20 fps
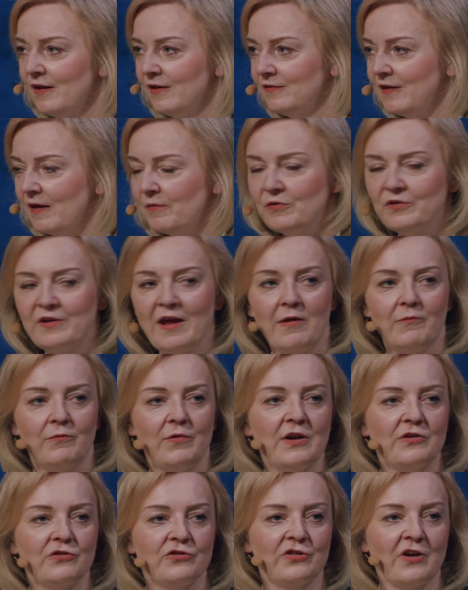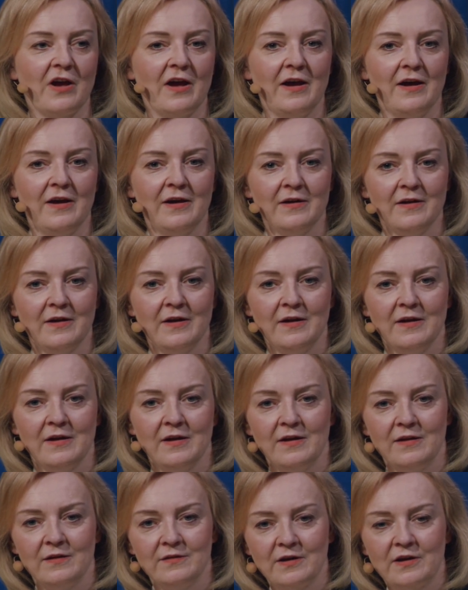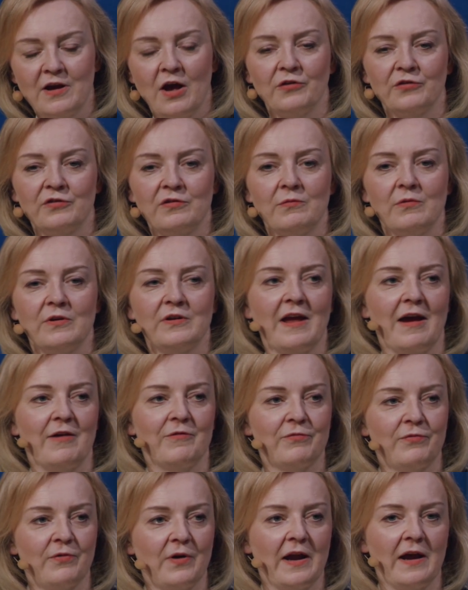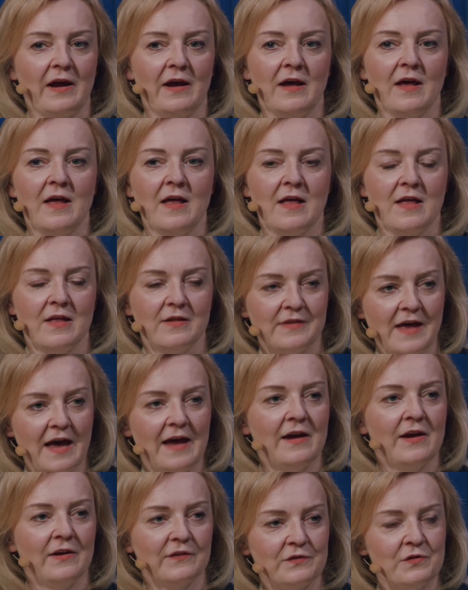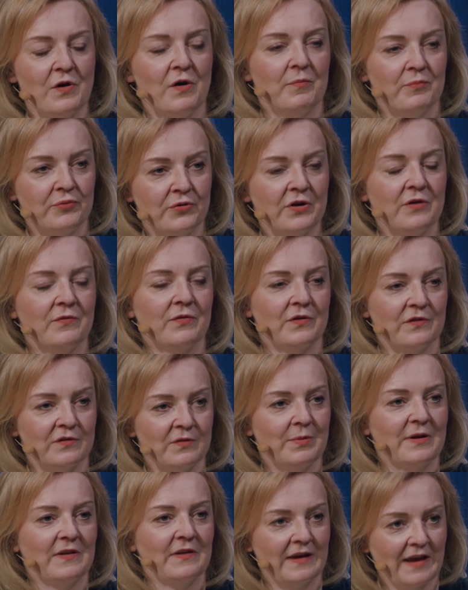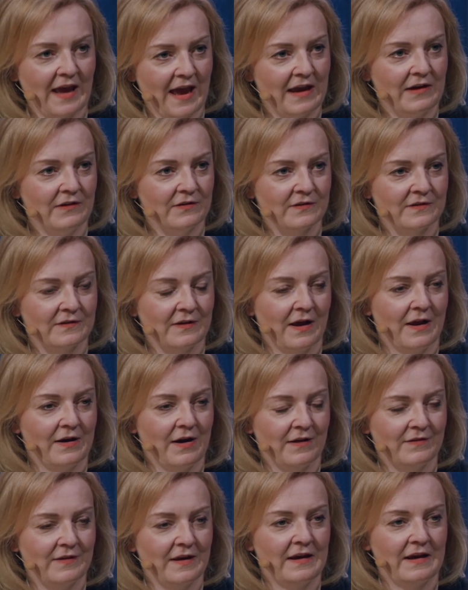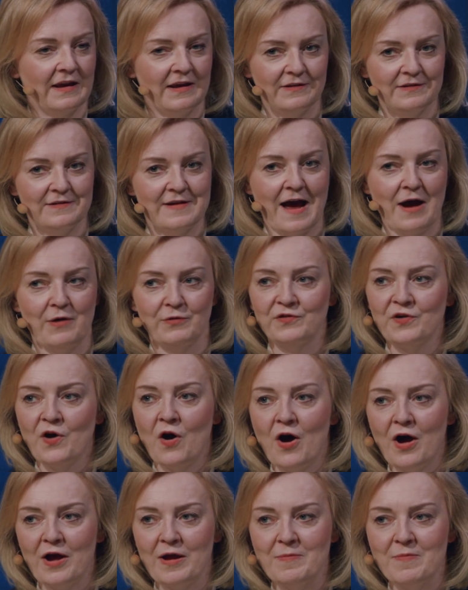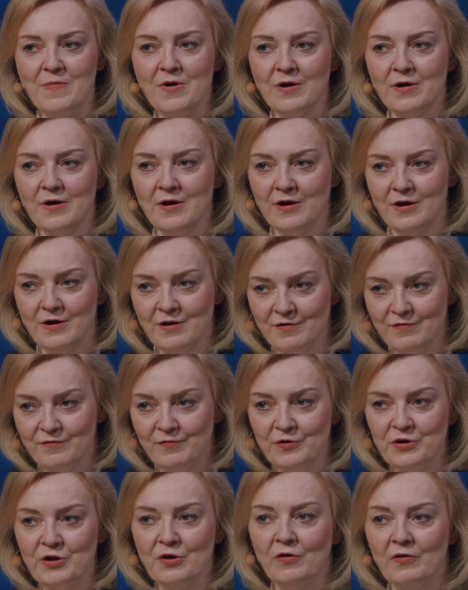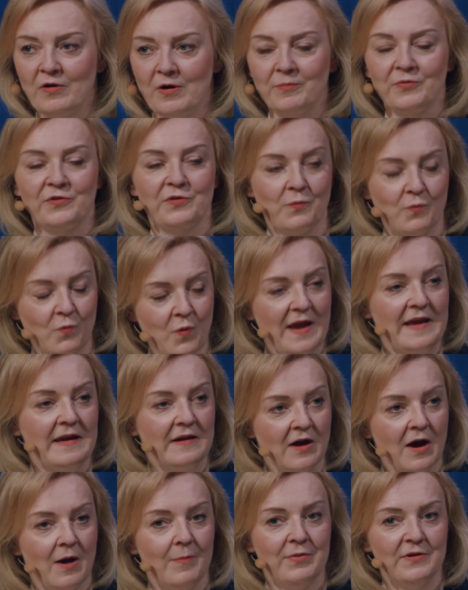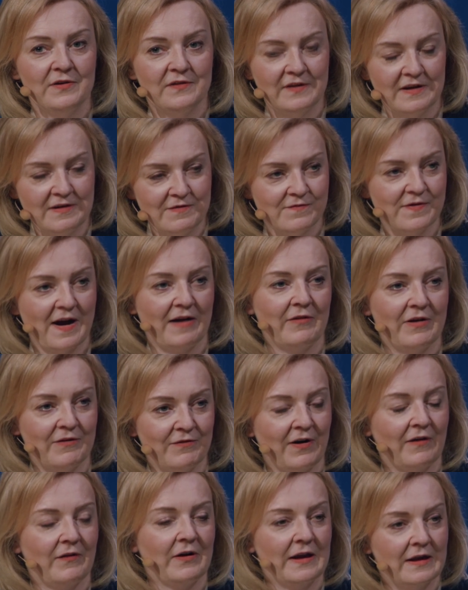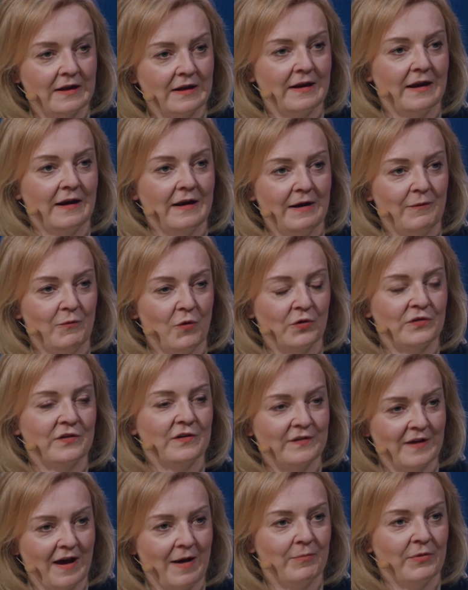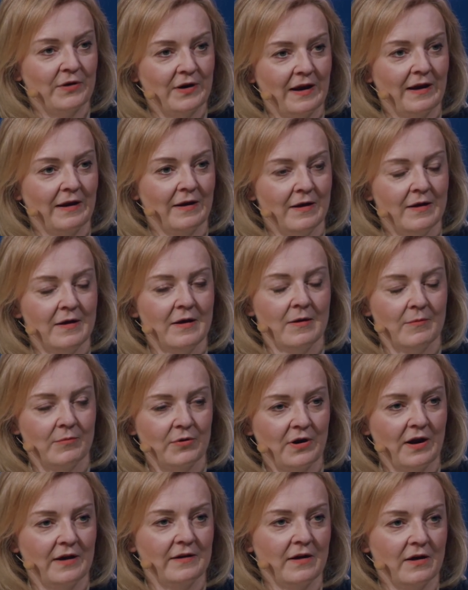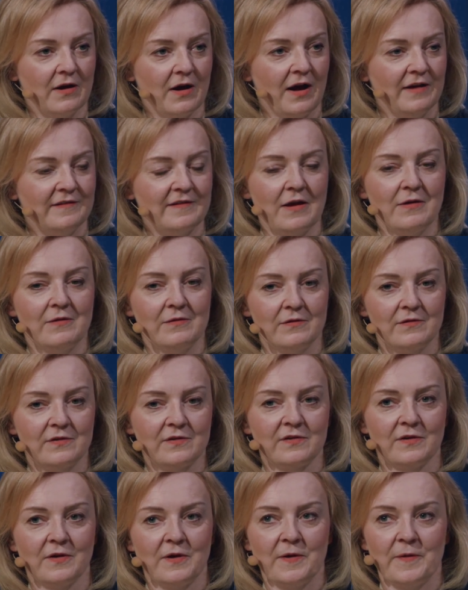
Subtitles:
they would get richer, the country would get freer. That has not proven to be the case. And I think it is now time for Europe to wake up and see very, very clearly what is happening. But I don't